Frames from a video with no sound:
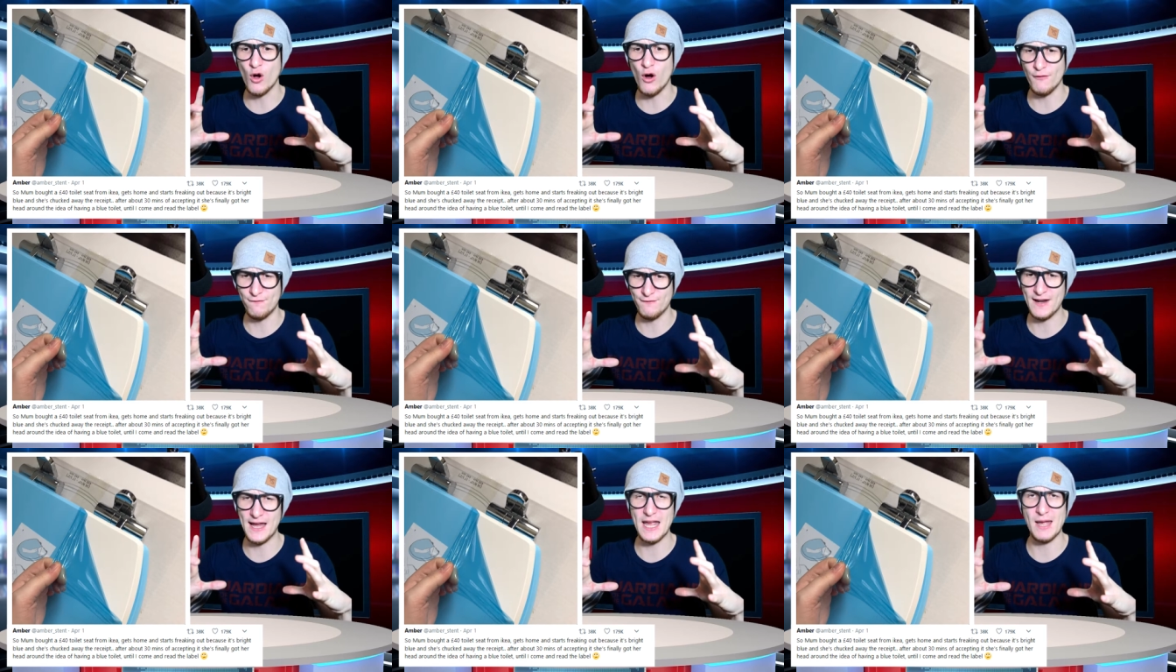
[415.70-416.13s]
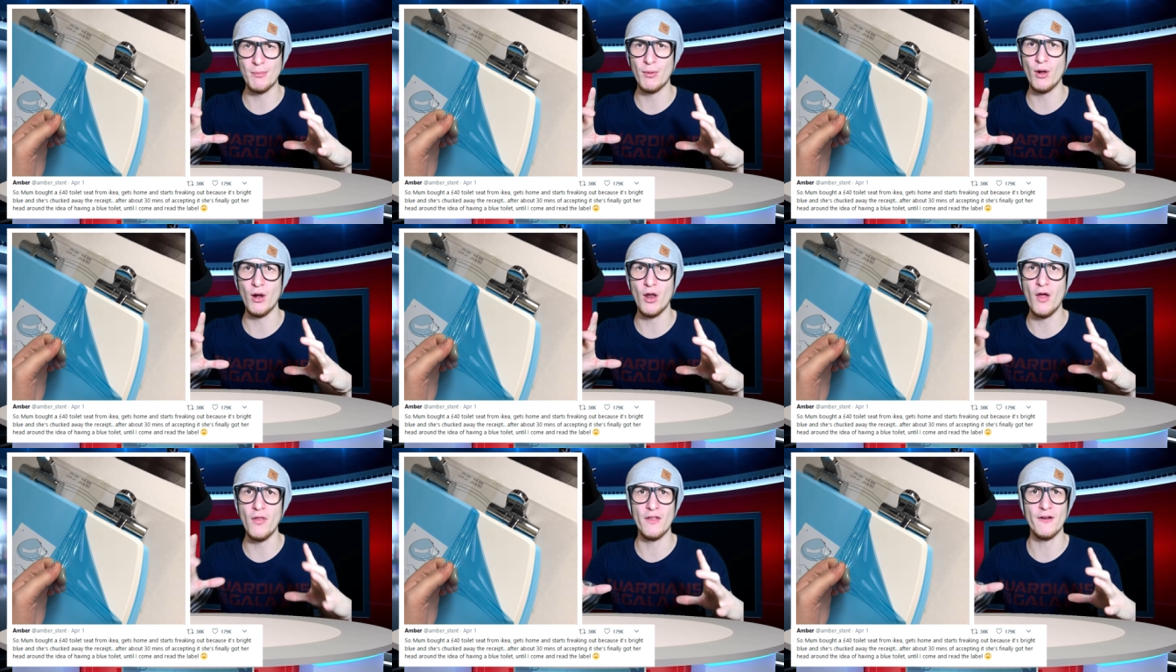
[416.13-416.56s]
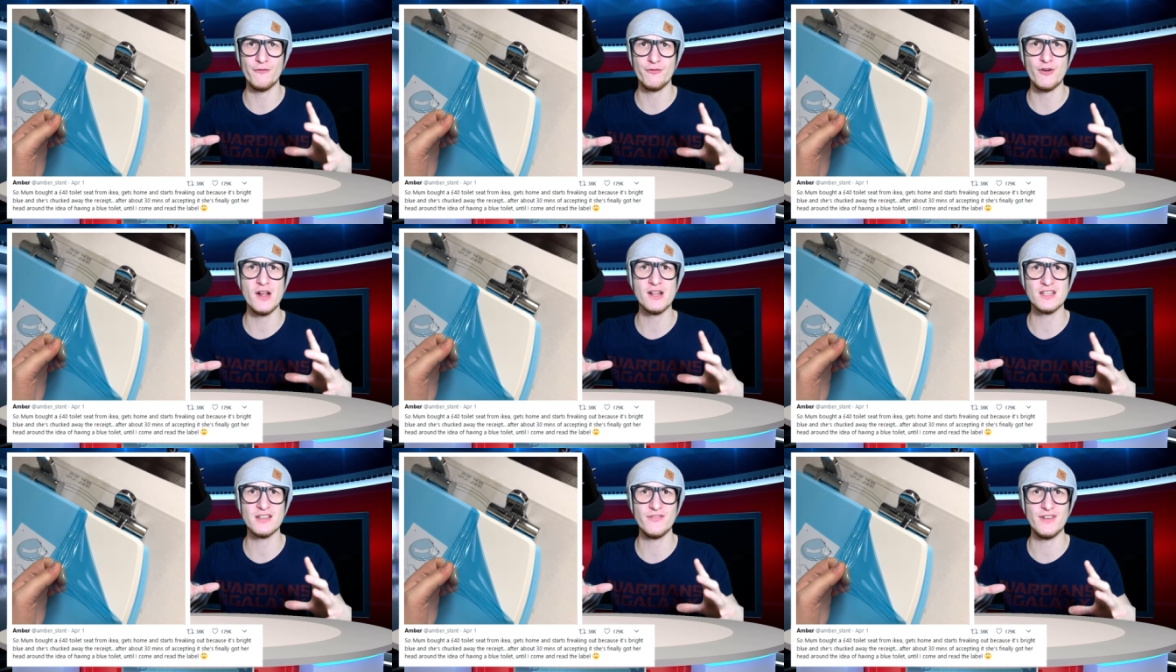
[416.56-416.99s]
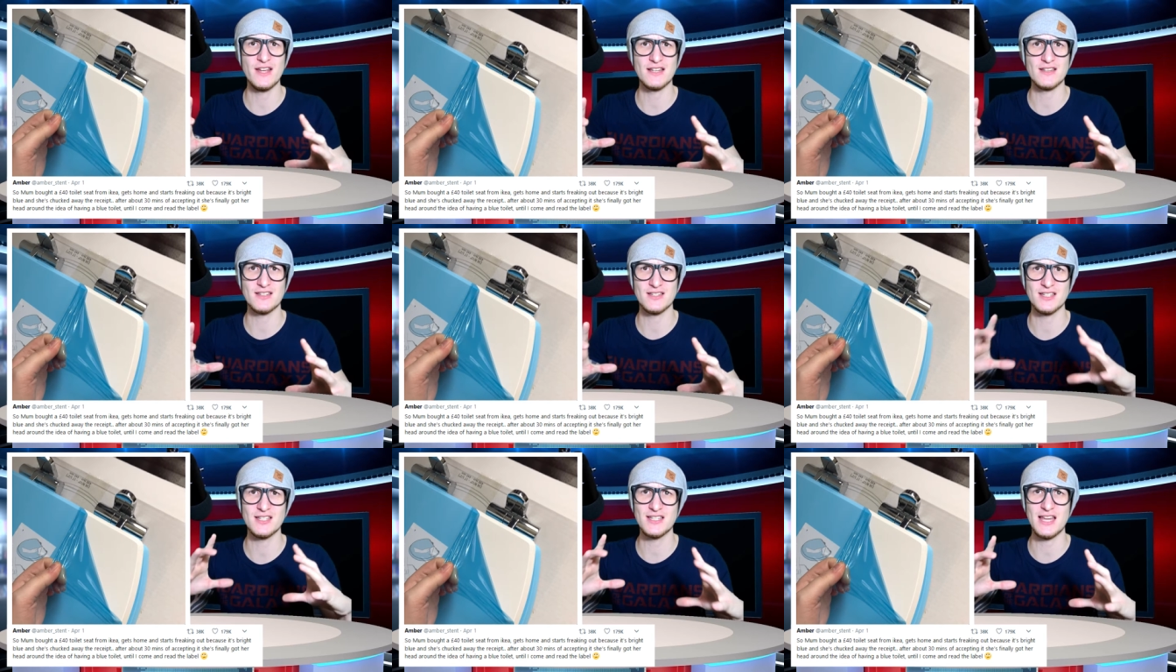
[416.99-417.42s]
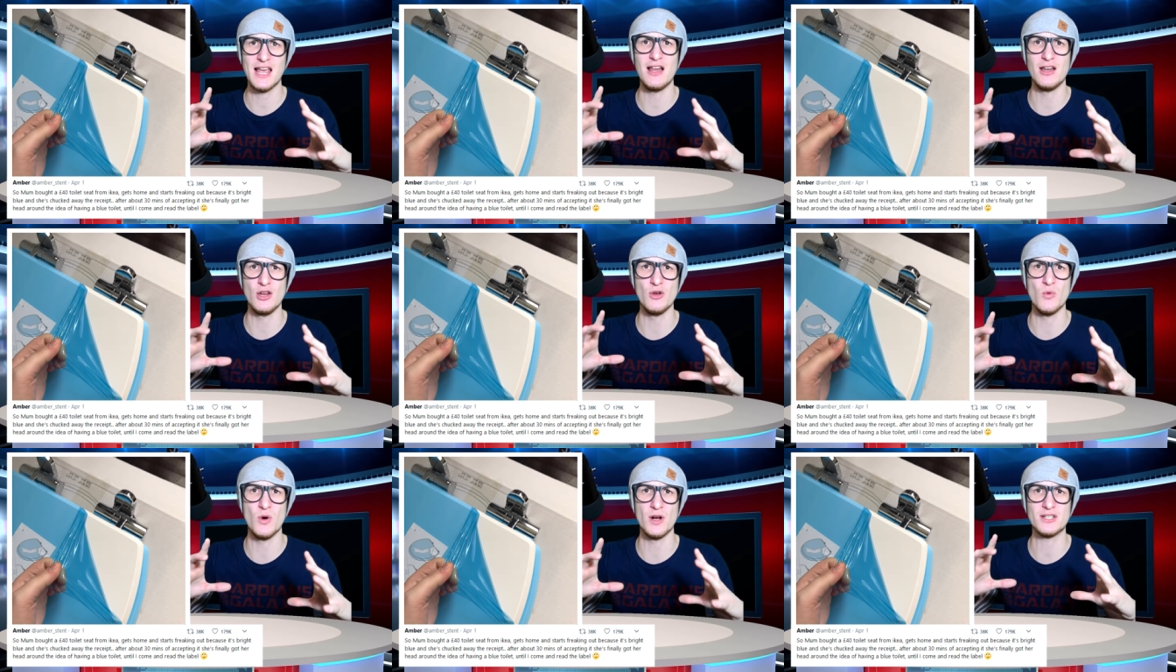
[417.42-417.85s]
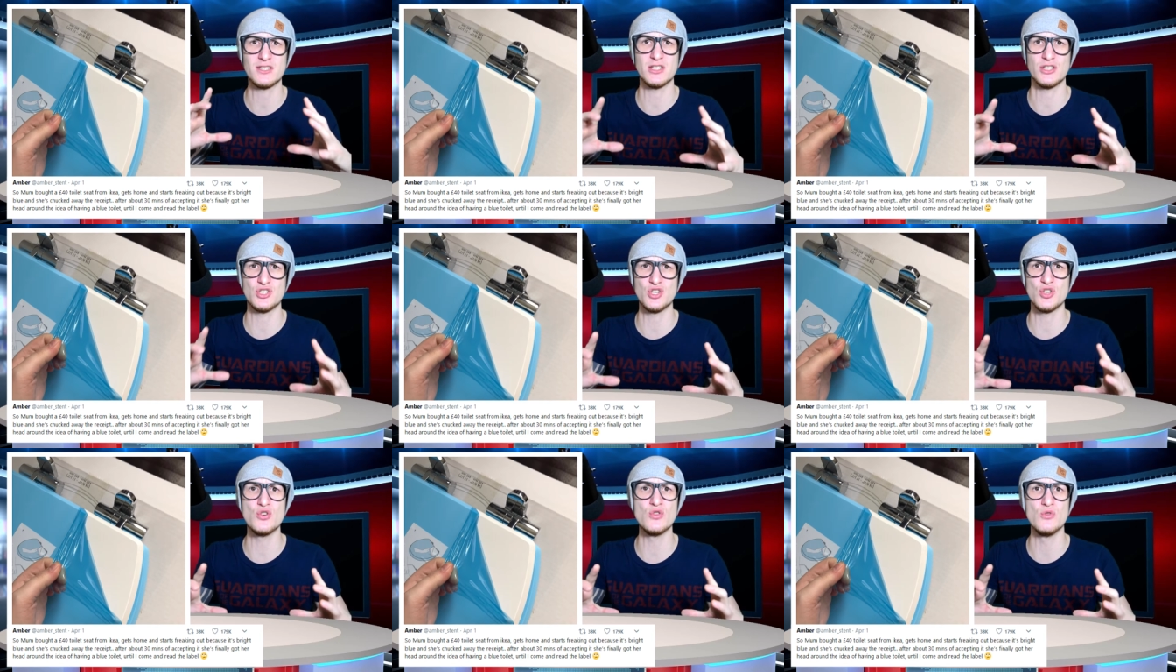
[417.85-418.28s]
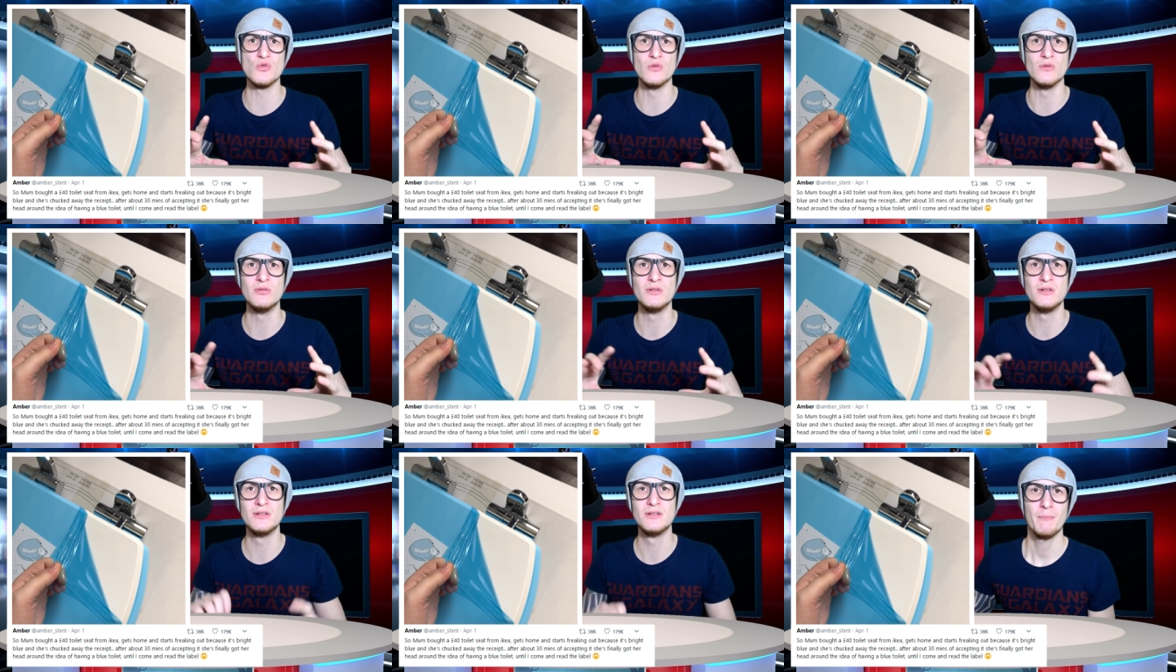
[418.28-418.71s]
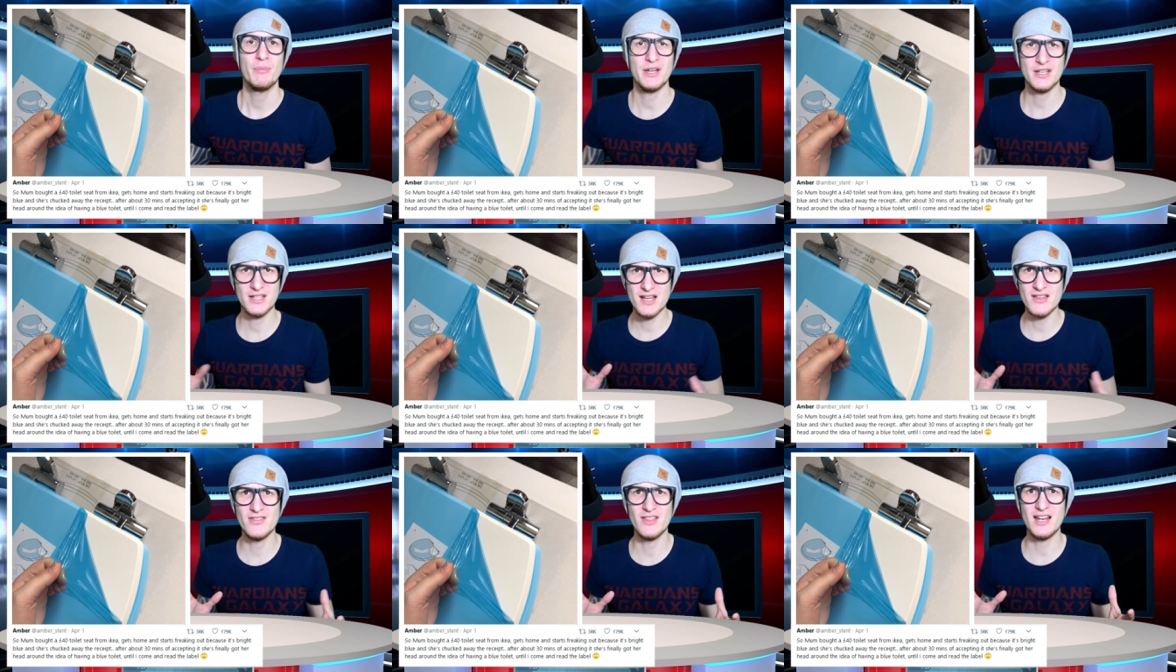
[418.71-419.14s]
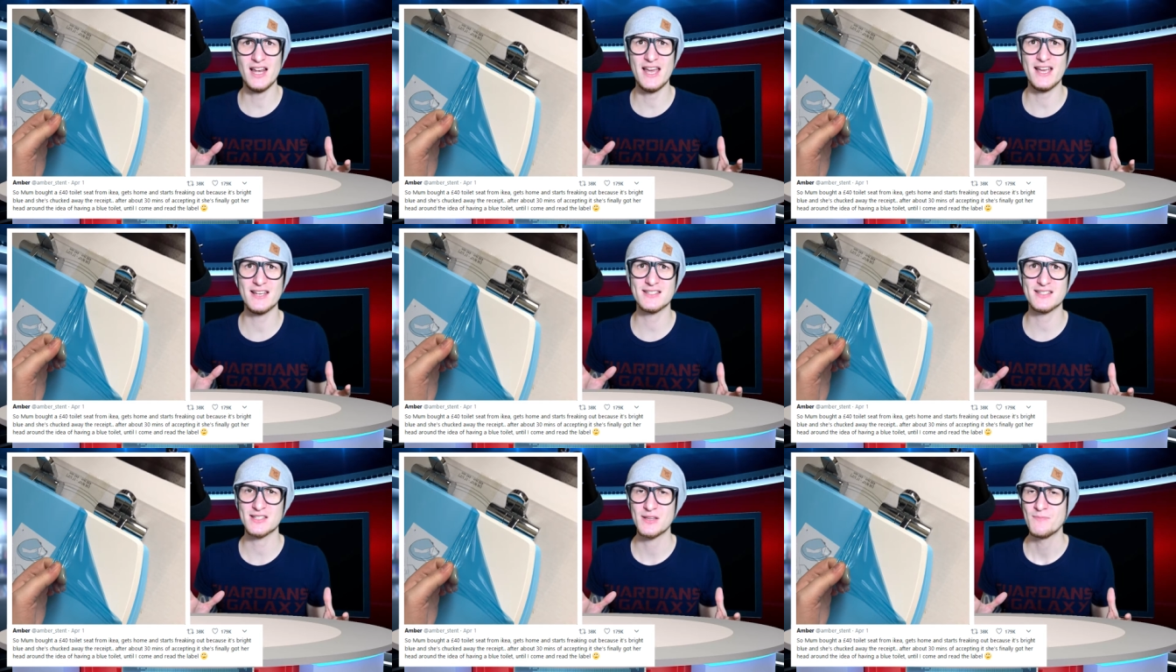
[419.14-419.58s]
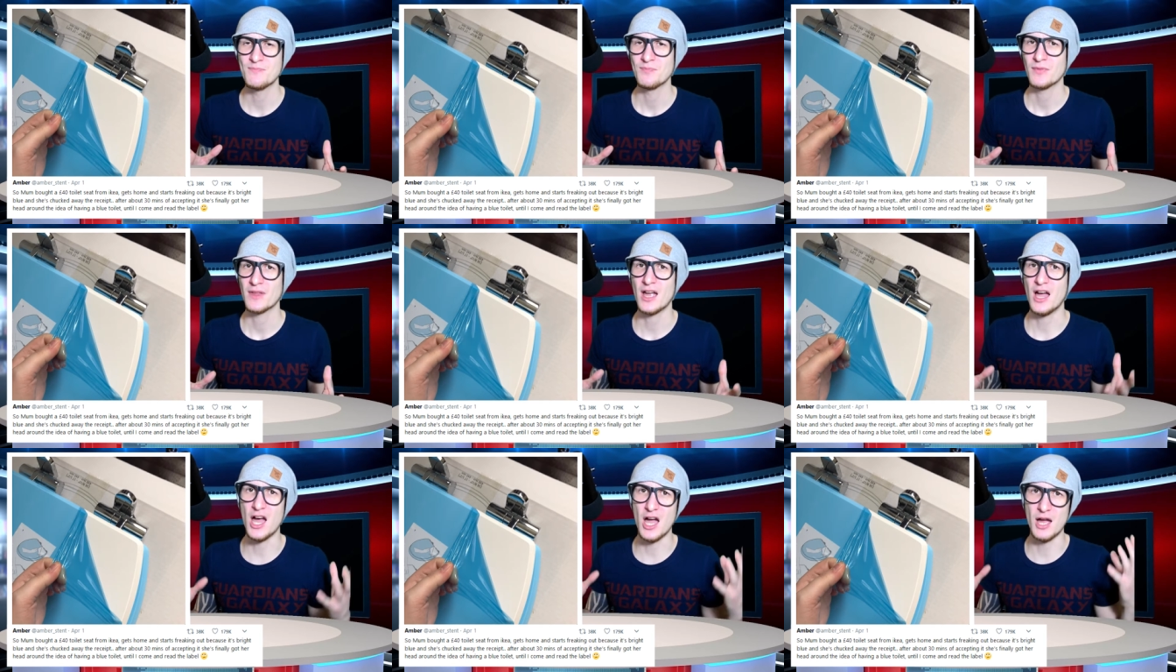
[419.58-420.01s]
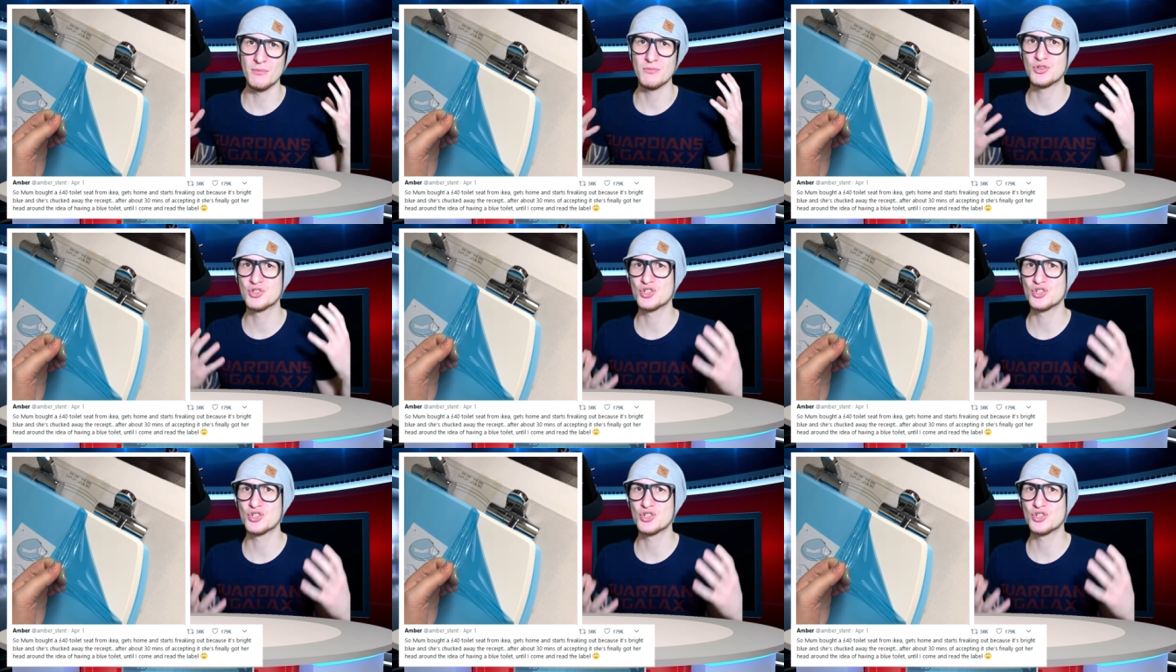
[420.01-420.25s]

off label on the front of it to tell you what to do. But nonetheless, I'm